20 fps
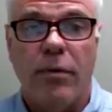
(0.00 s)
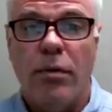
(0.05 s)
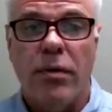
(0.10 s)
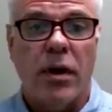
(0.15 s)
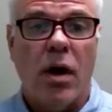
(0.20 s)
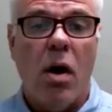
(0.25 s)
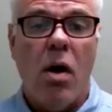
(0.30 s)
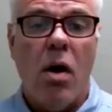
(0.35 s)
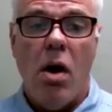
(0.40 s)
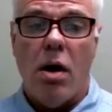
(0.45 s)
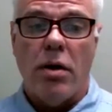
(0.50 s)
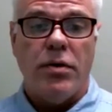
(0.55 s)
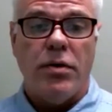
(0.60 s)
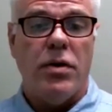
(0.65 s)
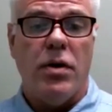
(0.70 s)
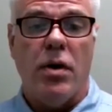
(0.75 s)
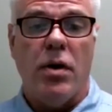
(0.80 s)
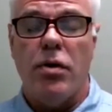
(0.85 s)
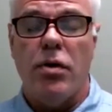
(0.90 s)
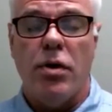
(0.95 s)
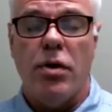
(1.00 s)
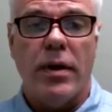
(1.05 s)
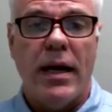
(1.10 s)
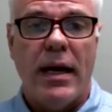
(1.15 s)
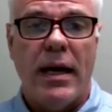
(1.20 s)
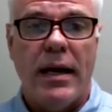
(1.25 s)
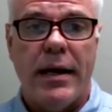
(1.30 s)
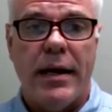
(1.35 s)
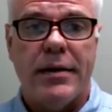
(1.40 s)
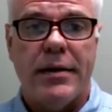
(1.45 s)
for the cost, you know, you're
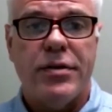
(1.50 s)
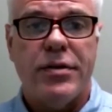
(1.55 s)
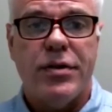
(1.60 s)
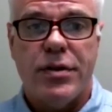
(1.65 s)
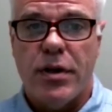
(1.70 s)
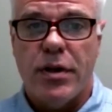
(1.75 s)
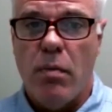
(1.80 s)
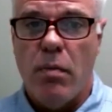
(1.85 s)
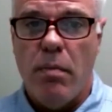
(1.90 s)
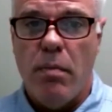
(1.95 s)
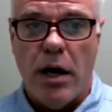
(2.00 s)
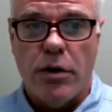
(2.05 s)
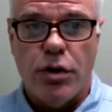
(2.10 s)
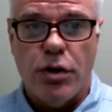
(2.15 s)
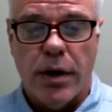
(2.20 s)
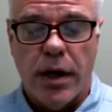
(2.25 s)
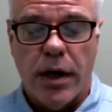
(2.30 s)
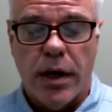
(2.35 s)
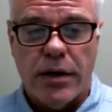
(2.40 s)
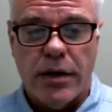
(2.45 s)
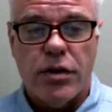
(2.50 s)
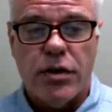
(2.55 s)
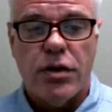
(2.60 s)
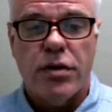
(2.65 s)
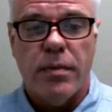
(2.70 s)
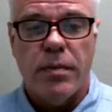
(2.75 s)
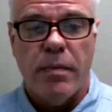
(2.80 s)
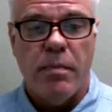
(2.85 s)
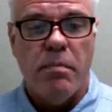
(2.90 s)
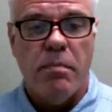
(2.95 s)
getting so much. You're getting
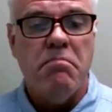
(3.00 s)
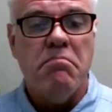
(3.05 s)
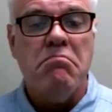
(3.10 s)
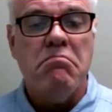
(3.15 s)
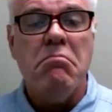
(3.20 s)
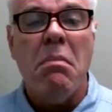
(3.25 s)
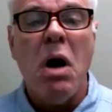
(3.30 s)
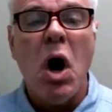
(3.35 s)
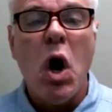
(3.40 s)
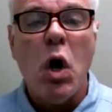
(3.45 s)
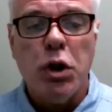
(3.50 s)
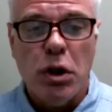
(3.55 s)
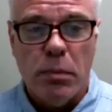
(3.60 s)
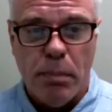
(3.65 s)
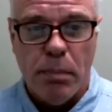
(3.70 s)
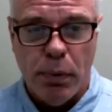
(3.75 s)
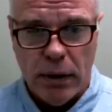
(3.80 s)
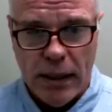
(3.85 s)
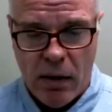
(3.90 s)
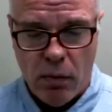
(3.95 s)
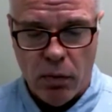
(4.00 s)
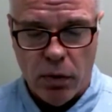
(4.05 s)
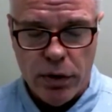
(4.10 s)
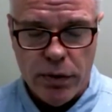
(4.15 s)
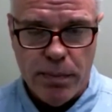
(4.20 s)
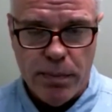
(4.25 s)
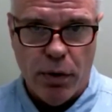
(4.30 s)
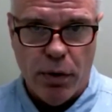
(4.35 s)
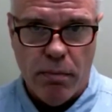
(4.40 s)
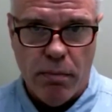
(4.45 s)
multiple
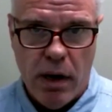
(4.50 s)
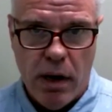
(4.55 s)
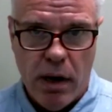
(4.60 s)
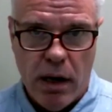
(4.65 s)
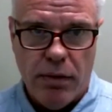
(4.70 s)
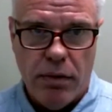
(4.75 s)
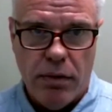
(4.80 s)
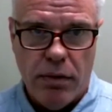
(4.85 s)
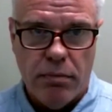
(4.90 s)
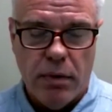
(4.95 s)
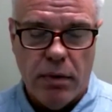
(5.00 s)
hours per month